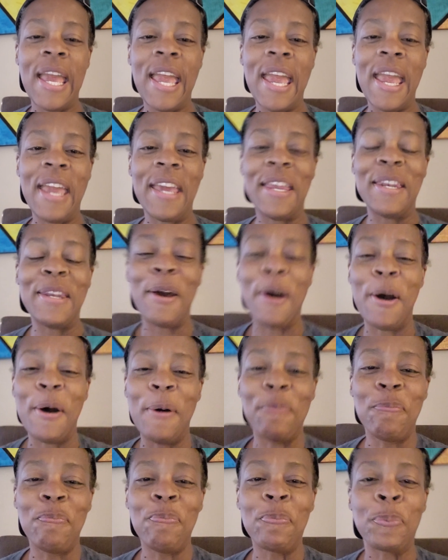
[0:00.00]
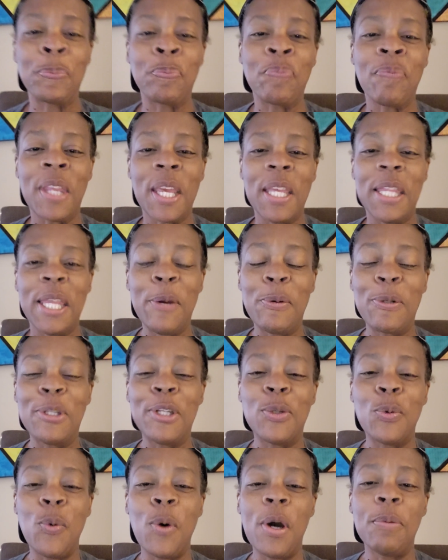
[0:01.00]
And um, there was
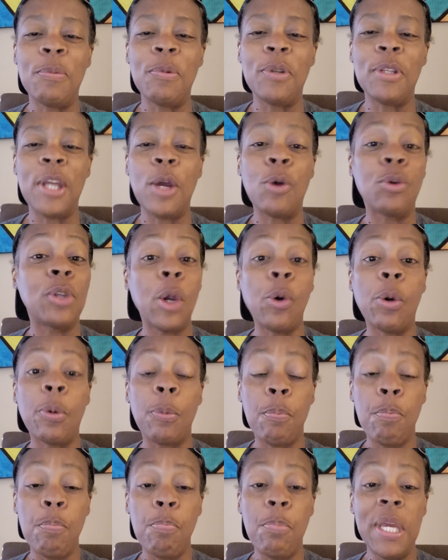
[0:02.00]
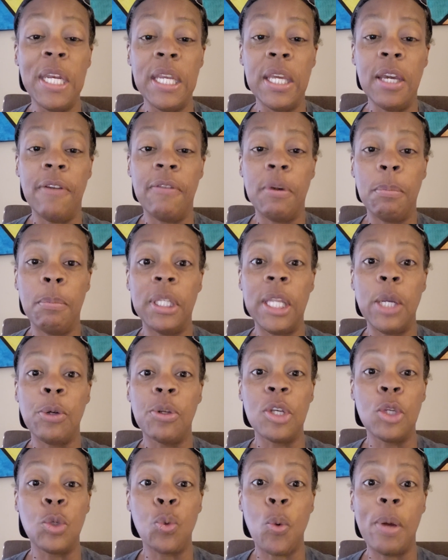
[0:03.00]
this one, there, there were many of them, but there
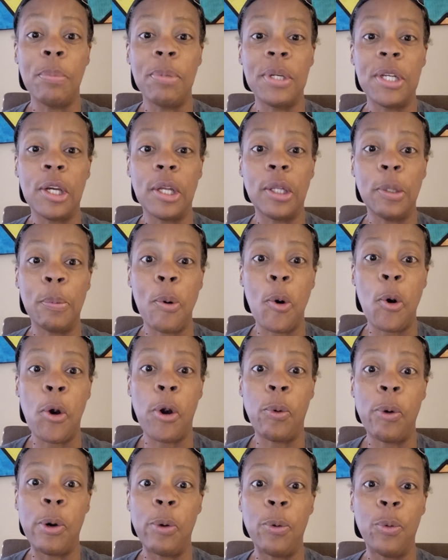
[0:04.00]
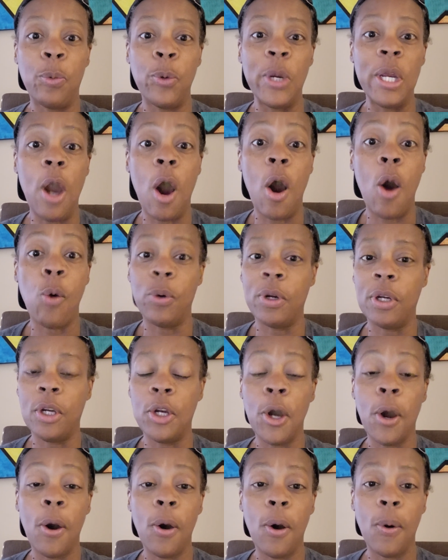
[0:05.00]
was this one particular part where we all would
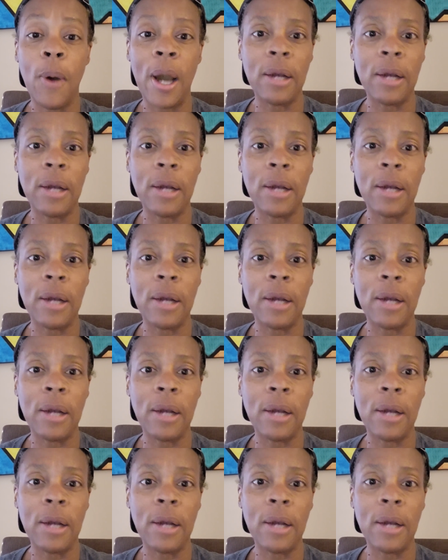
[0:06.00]
go.